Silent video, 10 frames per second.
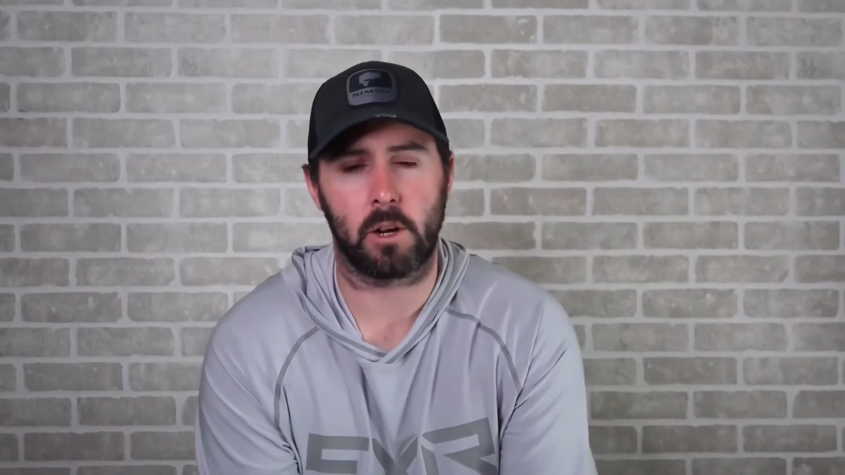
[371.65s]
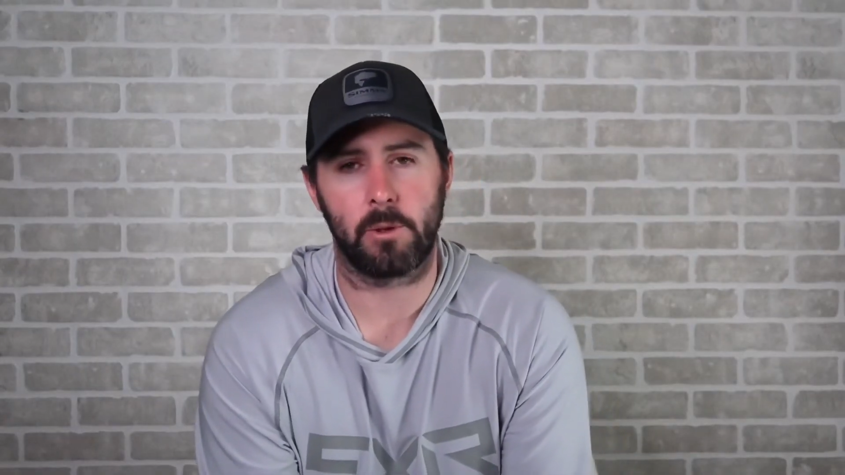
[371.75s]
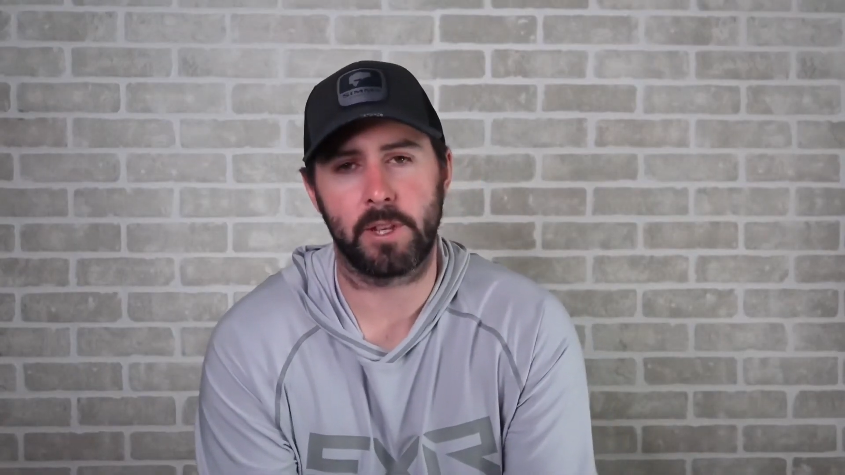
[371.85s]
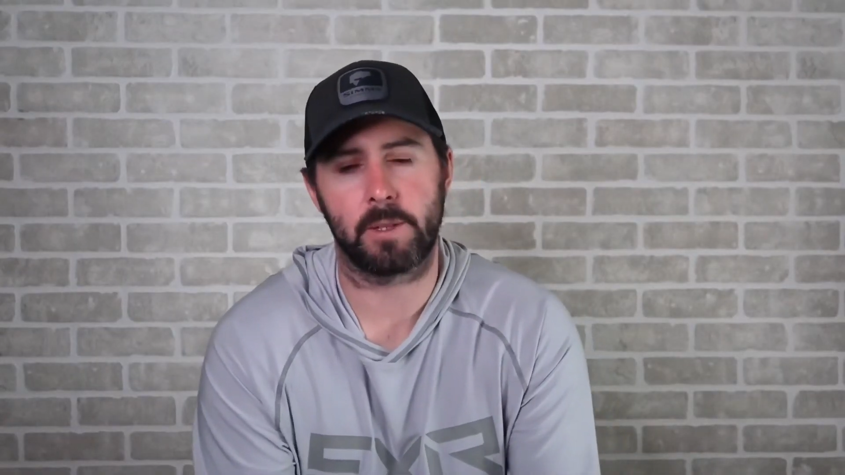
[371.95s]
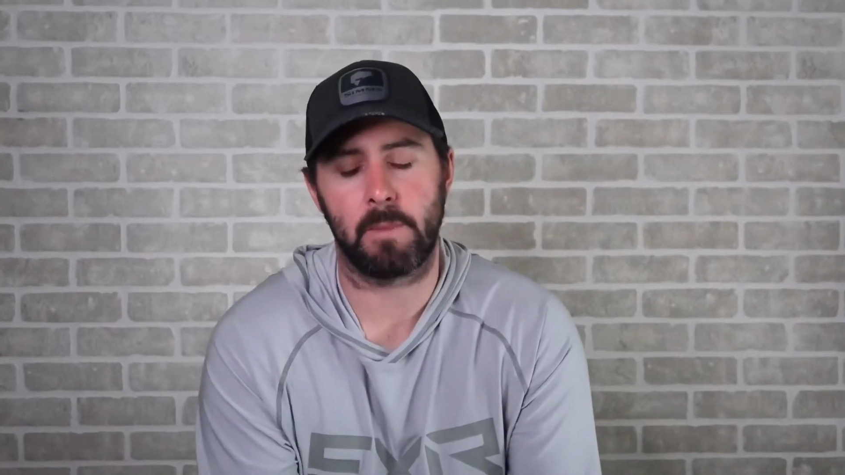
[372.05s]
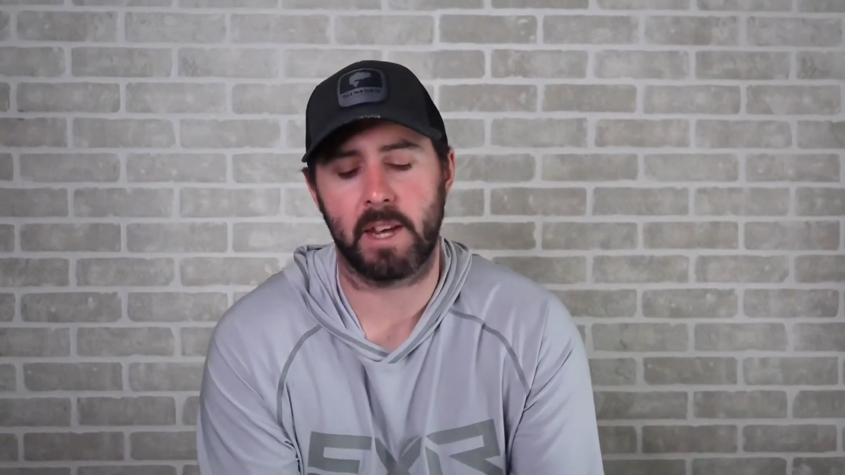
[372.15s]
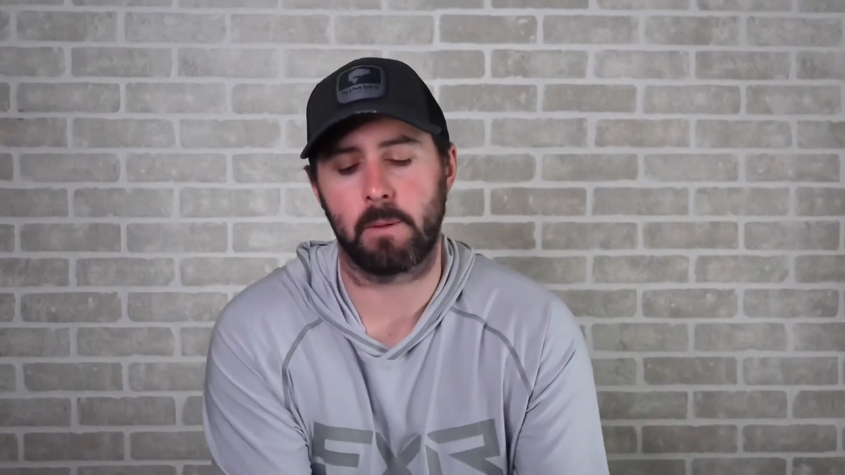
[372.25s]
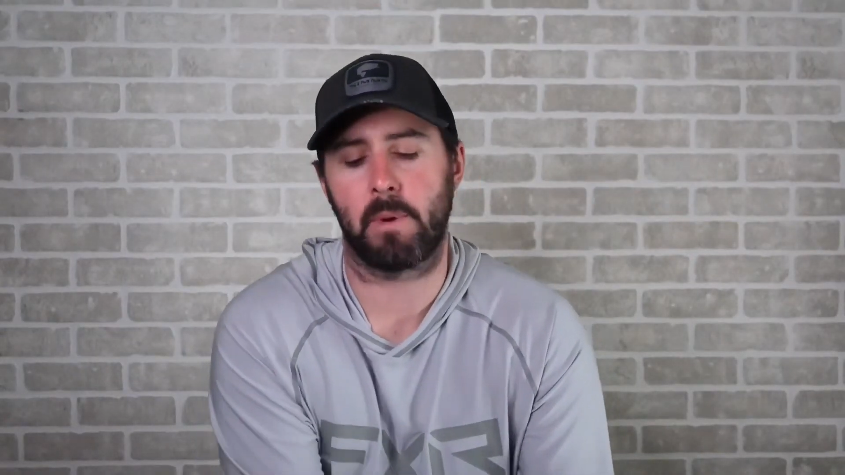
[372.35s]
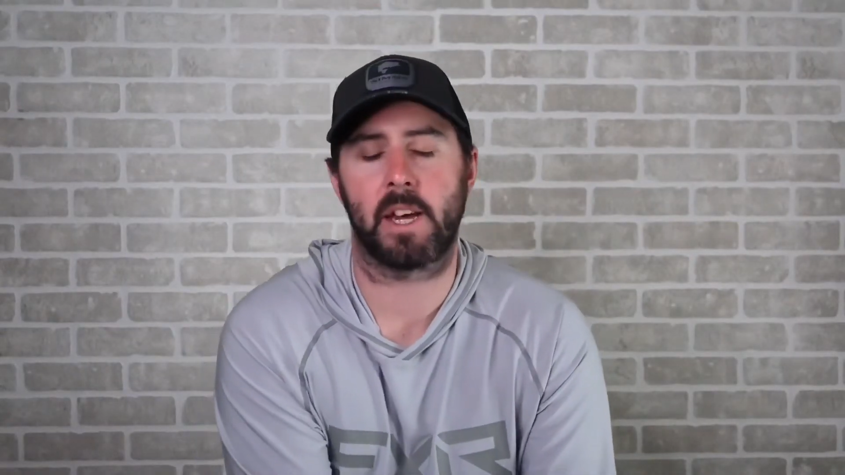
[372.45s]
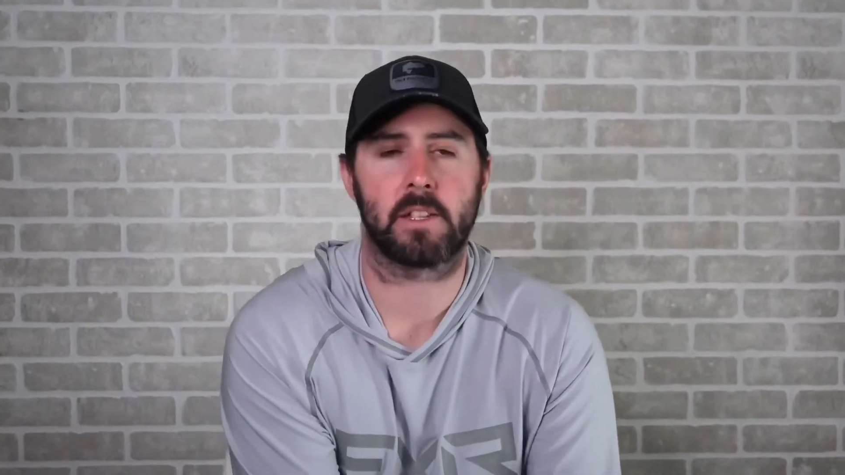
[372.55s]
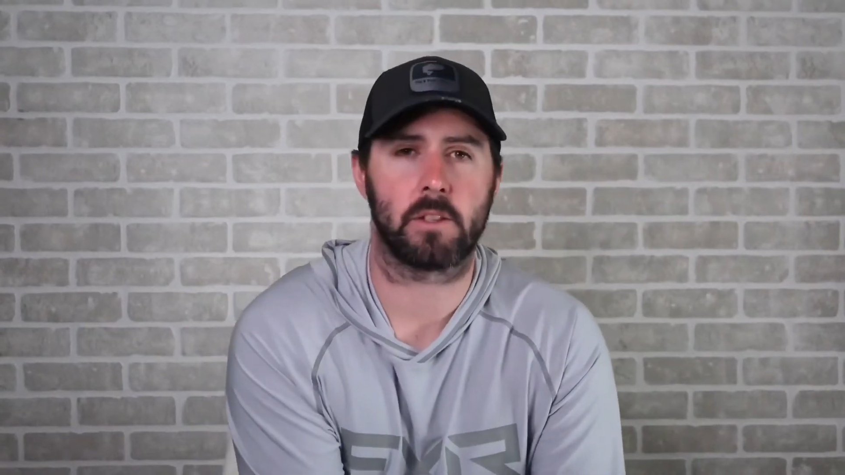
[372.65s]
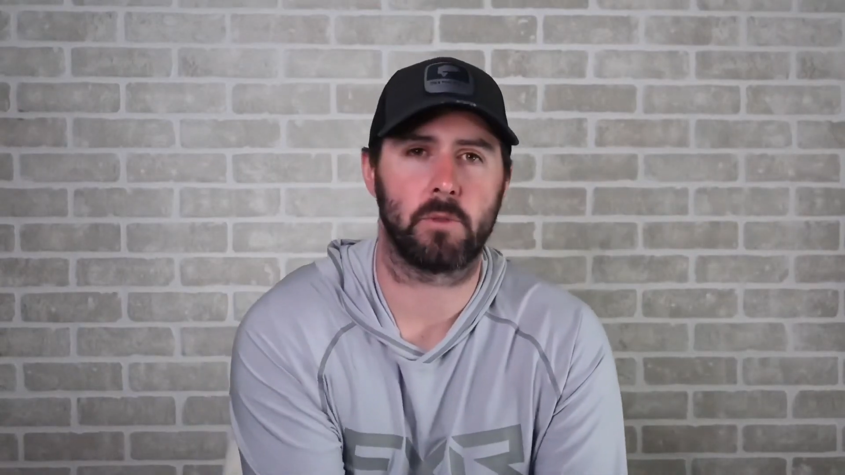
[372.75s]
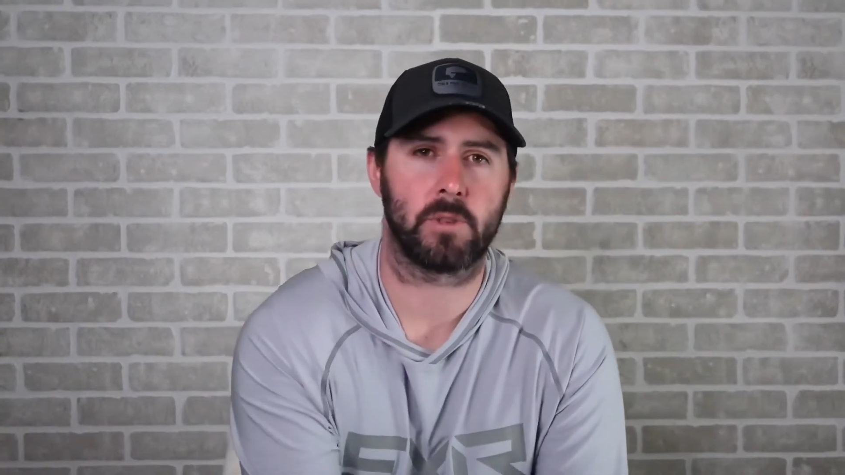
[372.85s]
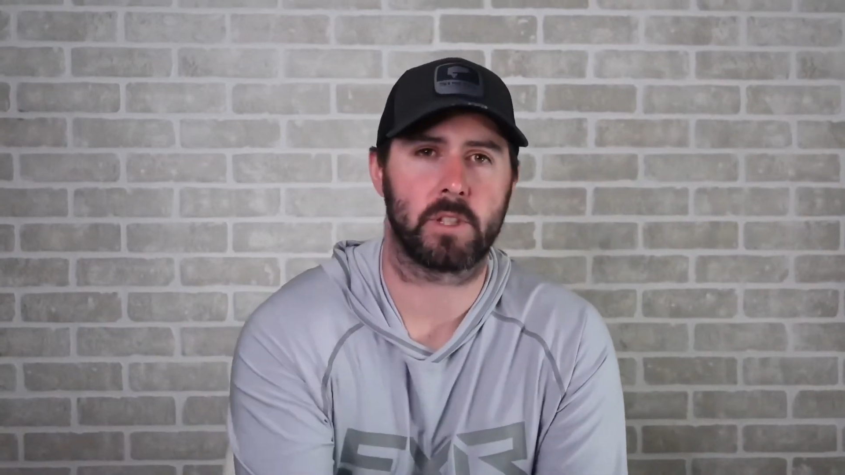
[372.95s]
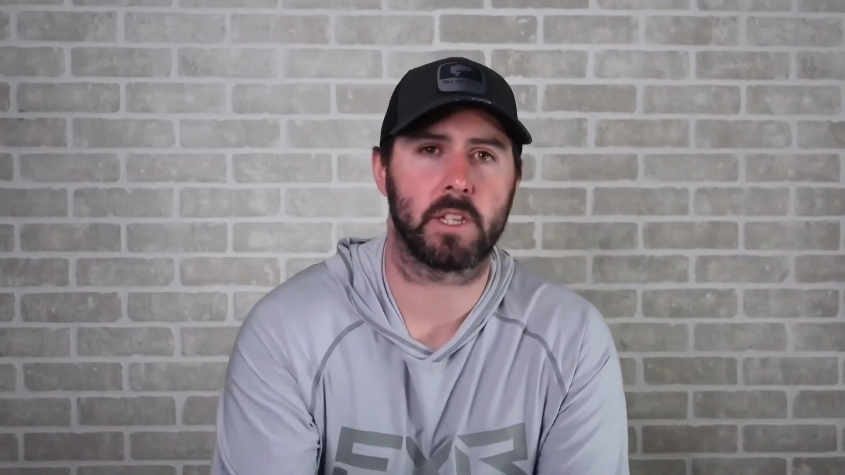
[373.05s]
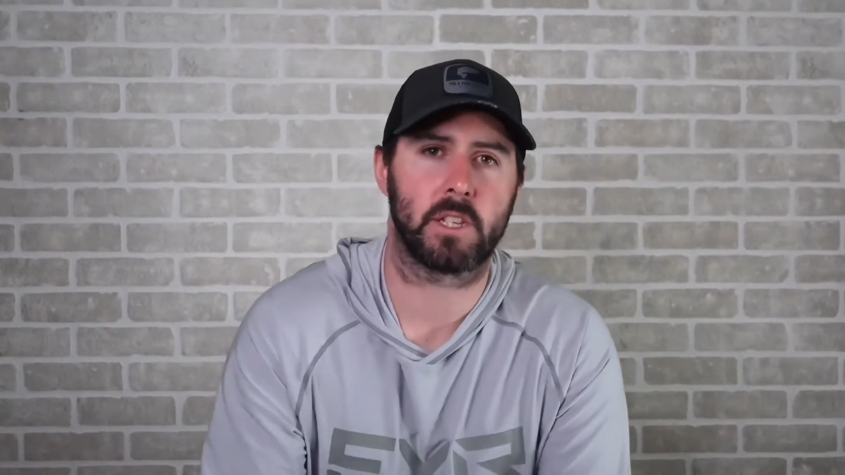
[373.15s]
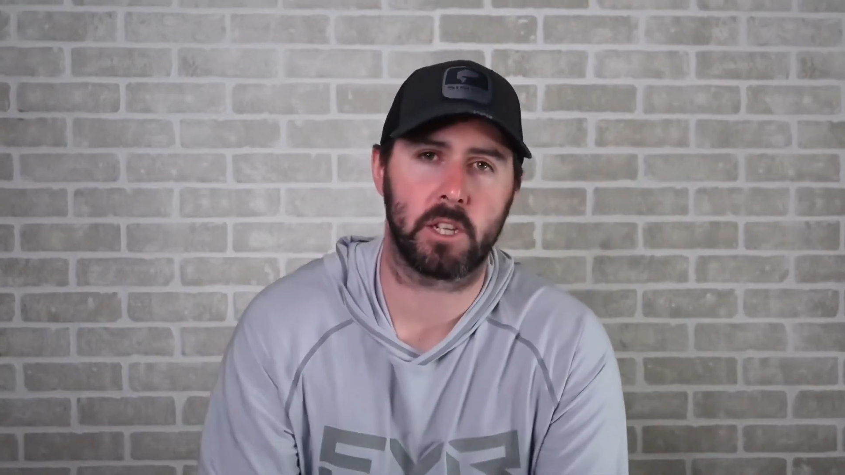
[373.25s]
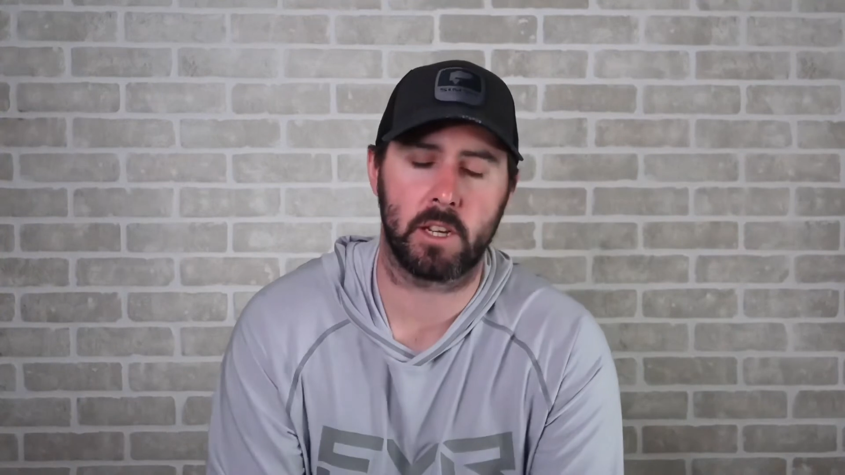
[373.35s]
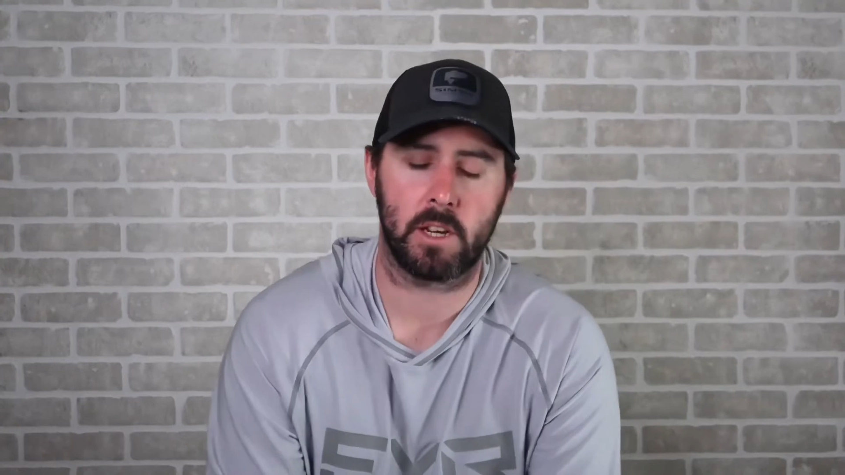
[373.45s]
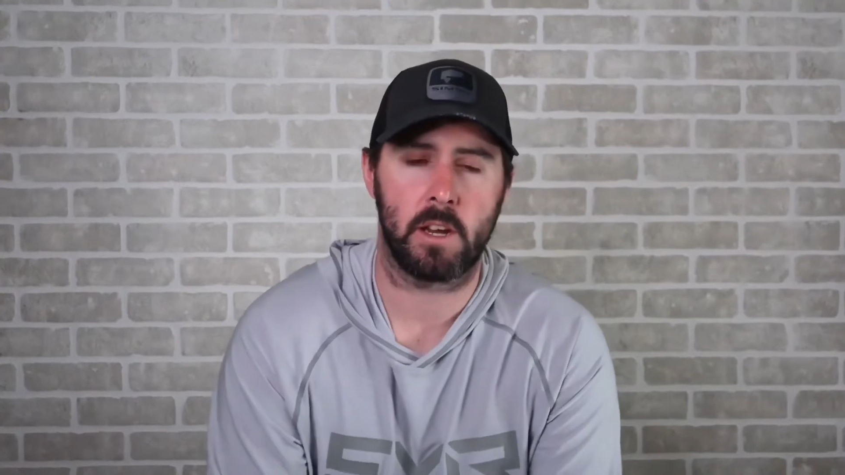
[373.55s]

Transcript: these Megabass lures this year.